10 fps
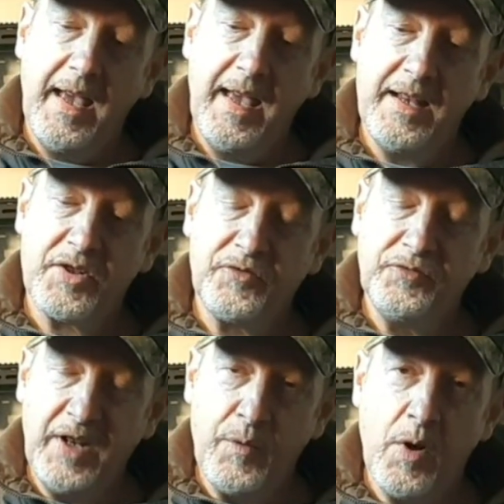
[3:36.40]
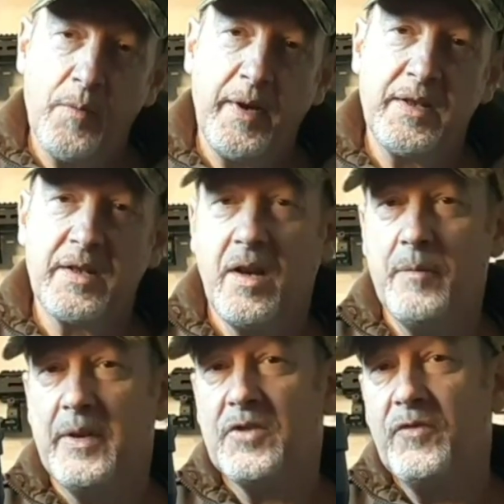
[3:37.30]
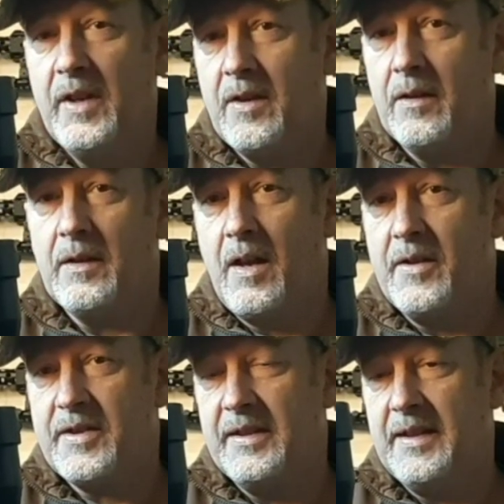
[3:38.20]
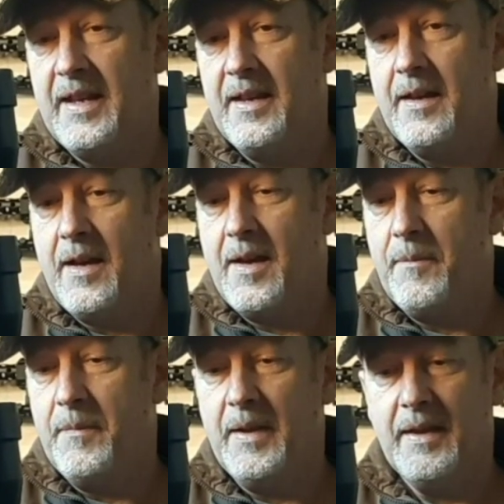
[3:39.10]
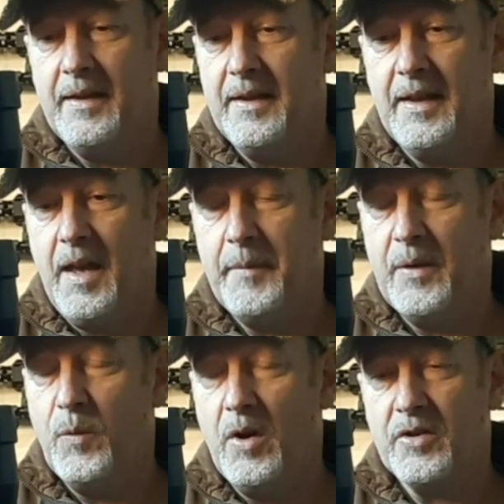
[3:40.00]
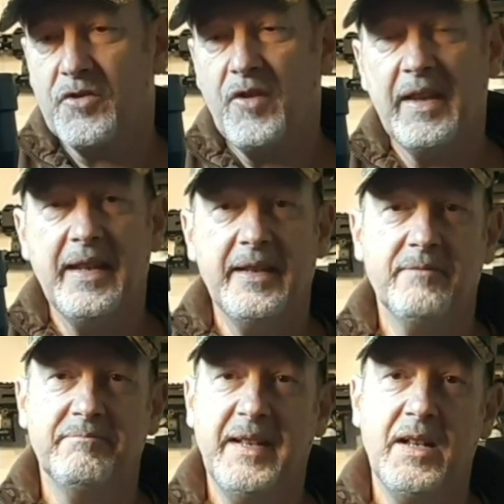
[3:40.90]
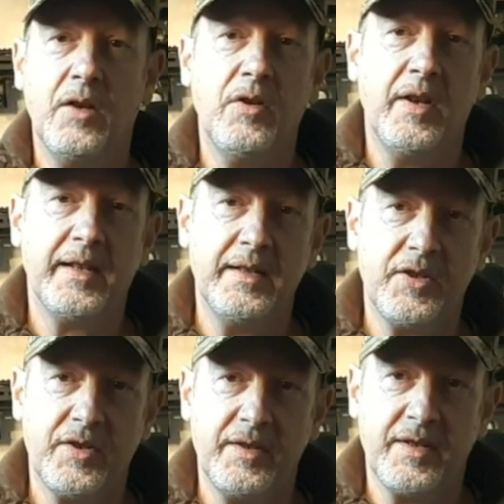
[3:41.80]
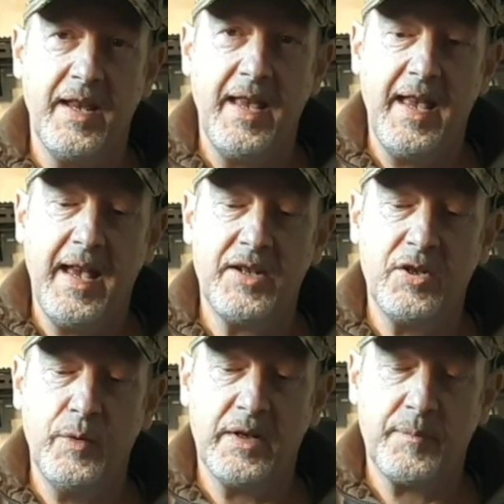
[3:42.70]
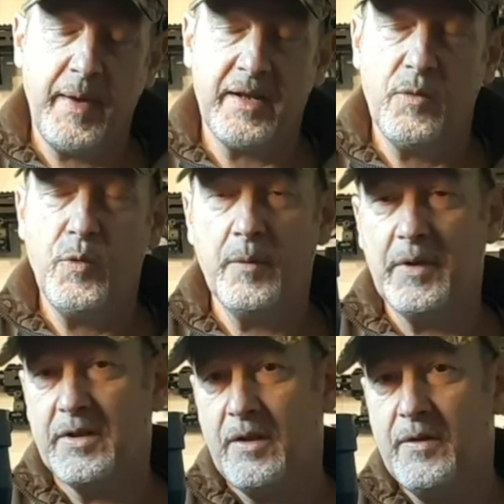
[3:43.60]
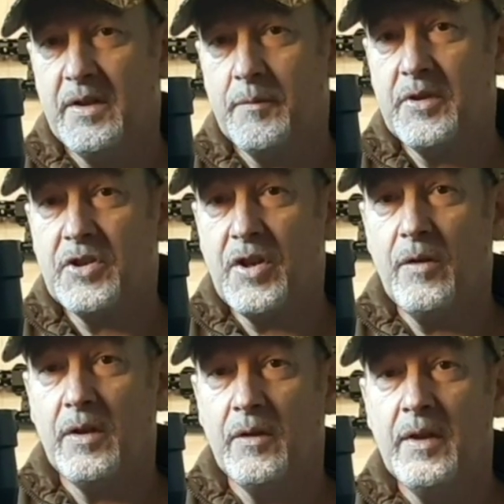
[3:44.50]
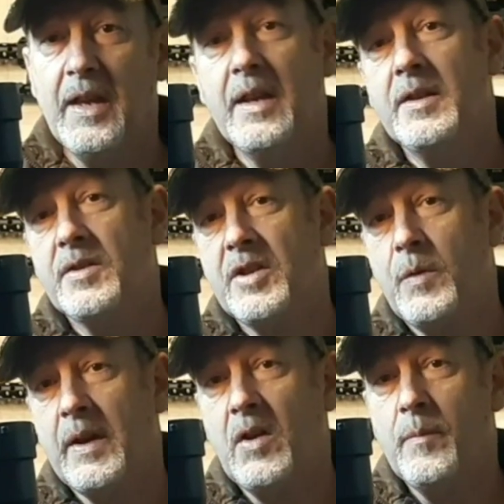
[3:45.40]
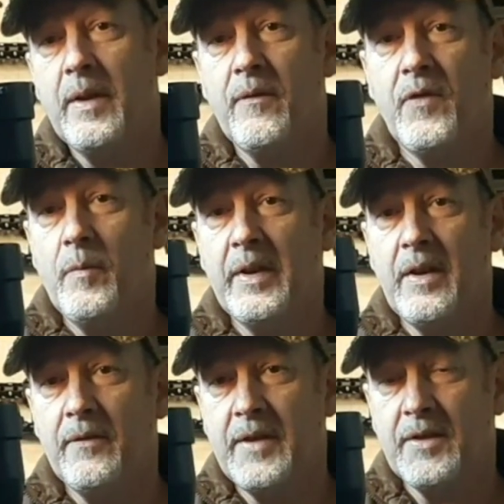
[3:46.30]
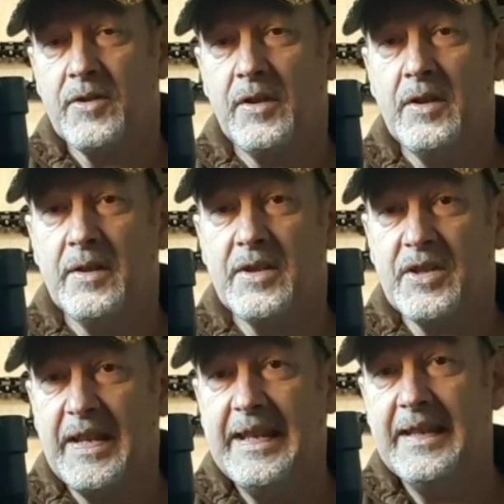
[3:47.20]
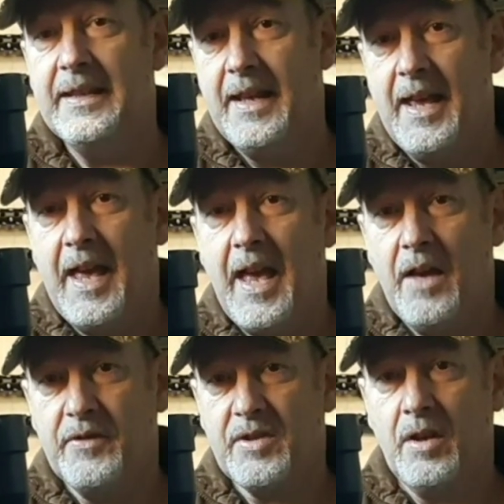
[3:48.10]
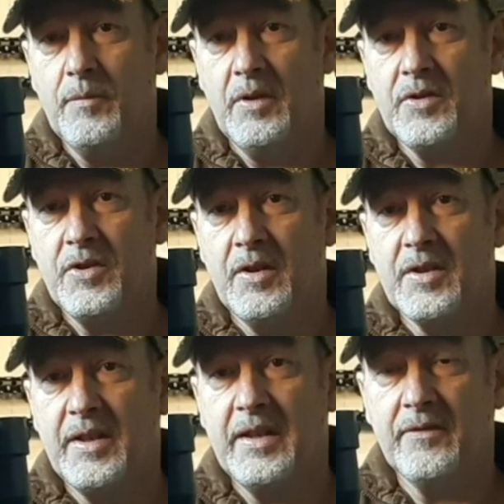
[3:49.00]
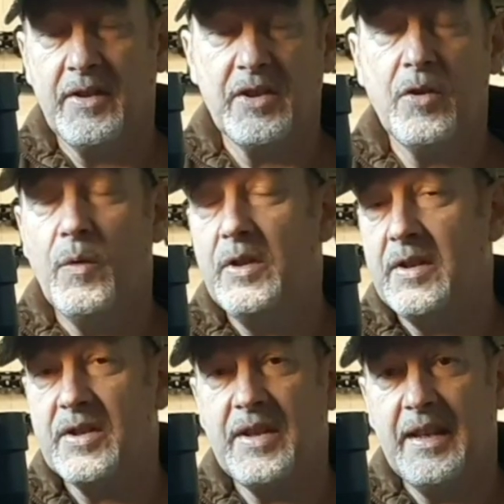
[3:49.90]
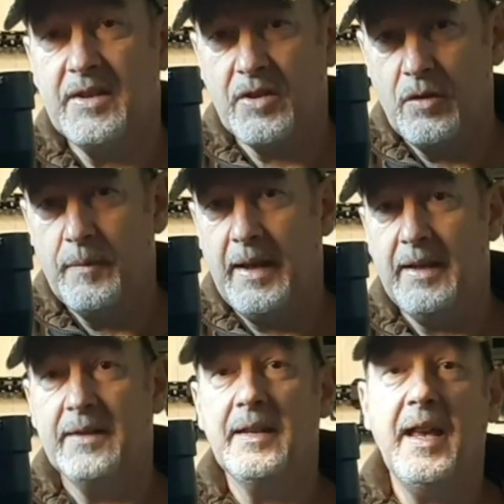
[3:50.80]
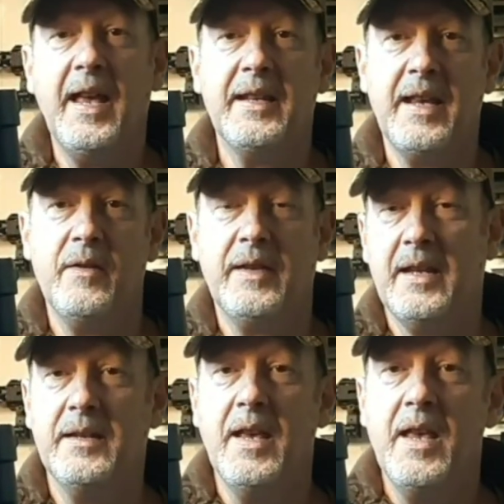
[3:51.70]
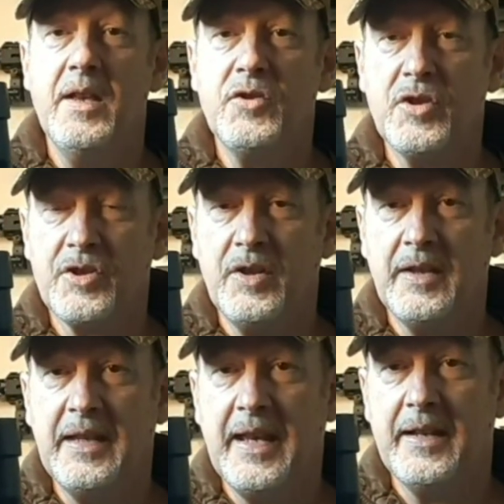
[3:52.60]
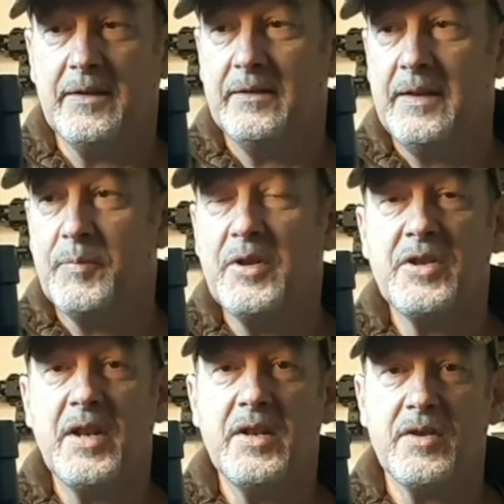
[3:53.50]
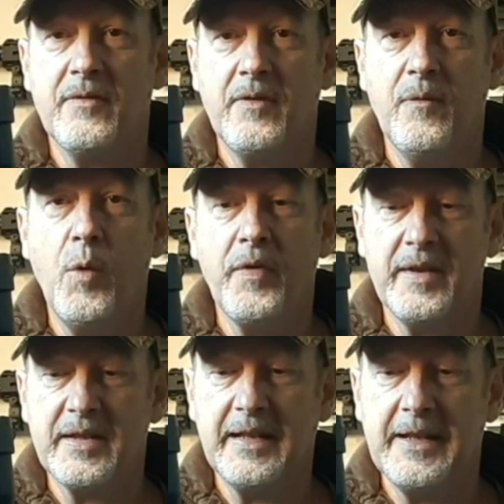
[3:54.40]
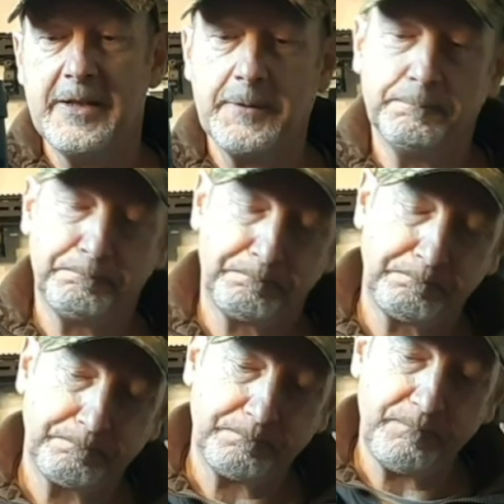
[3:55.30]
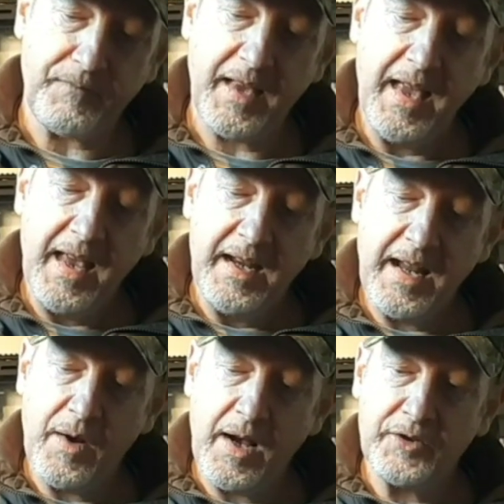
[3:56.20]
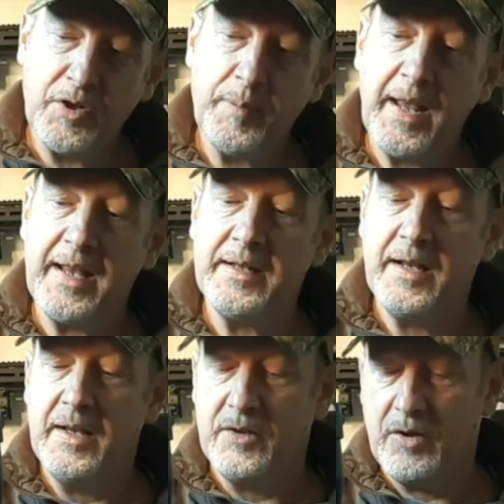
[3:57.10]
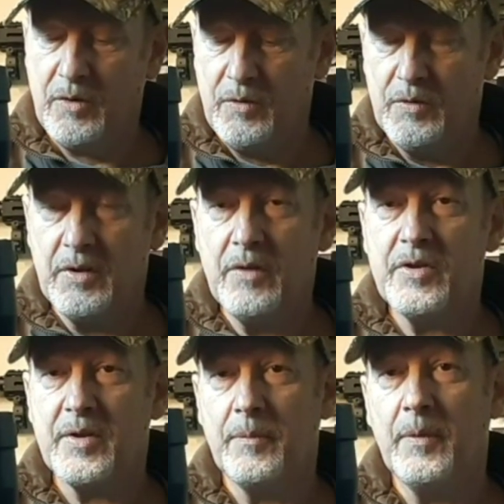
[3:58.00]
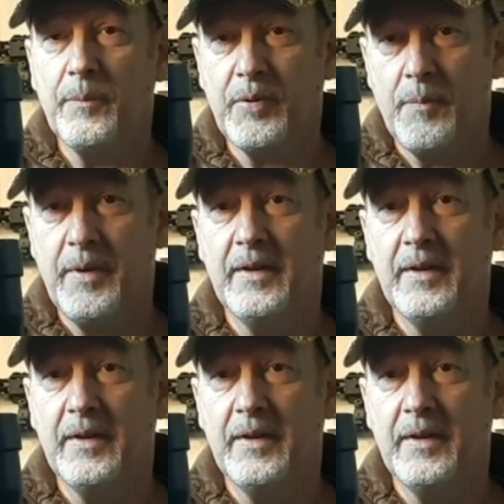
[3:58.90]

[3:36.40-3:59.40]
It's a really well made scope. It's really good glass in there. I mean, it works great in low light conditions, as you would expect. What I'm going to do is I'm going to show you just a quick little bit of filming that I've done so you can see how the scope looks. You can see the reticle and you can see it zoom in and out again, just so you can get the appreciation of what this thing is. Now, I do plan to do some proper